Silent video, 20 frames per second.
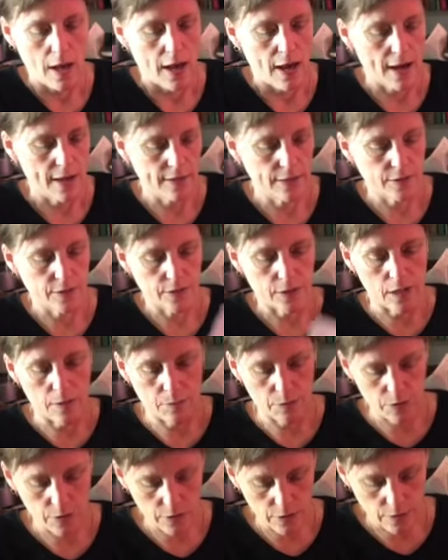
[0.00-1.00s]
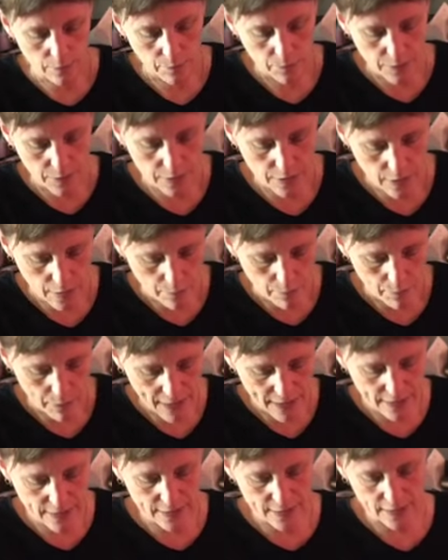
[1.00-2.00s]
And I'm just going to start
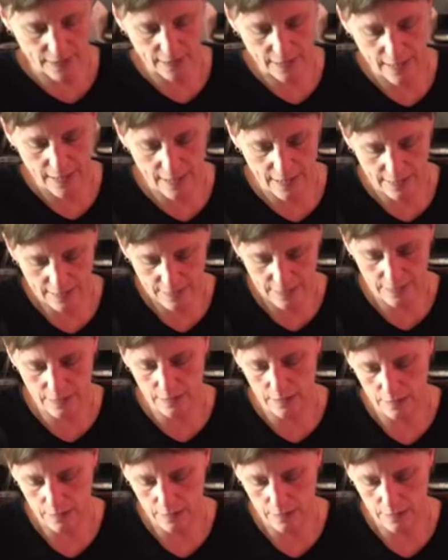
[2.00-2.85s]
bending this.